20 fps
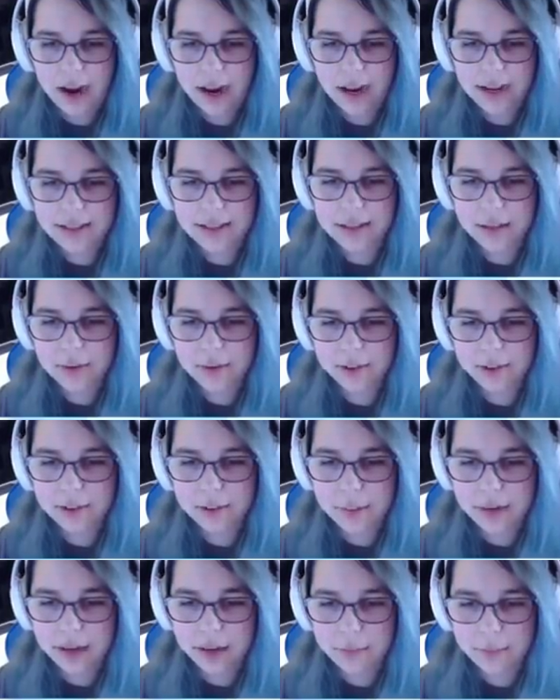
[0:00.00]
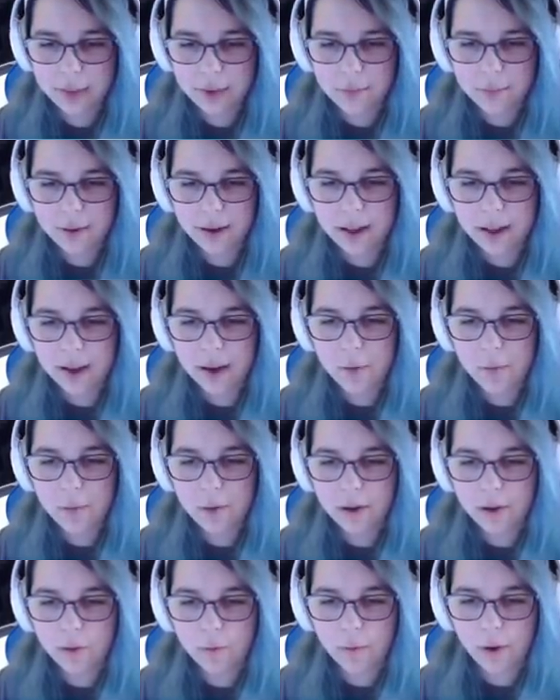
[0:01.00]
I see what you mean. I'm like, what are you?
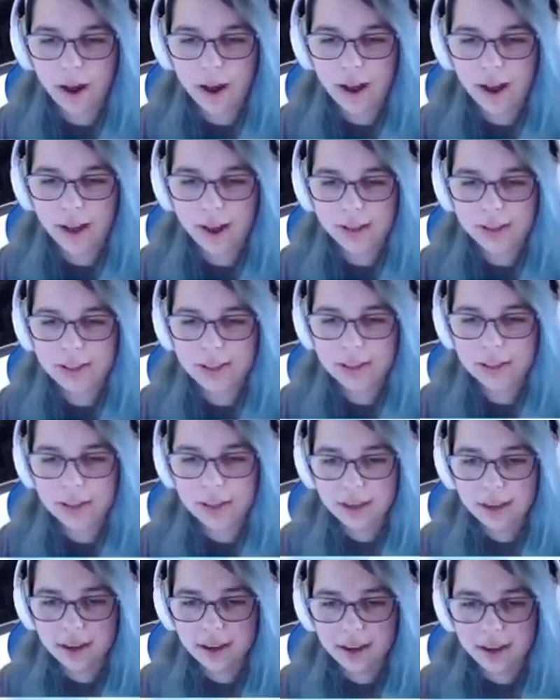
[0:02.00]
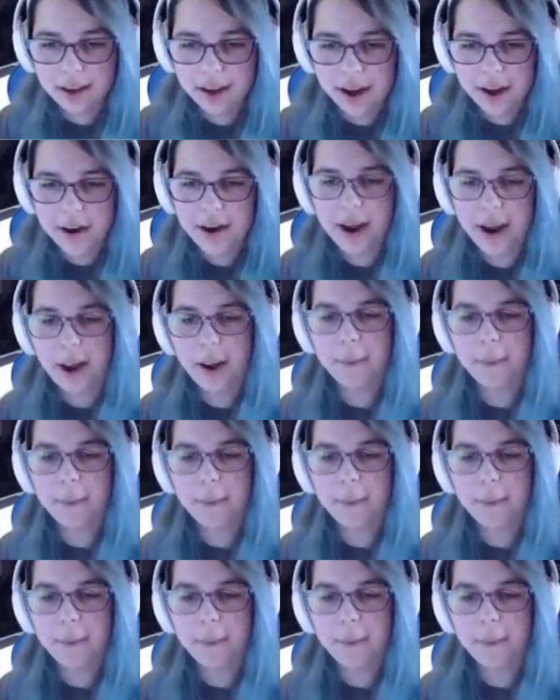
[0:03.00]
What? Okay.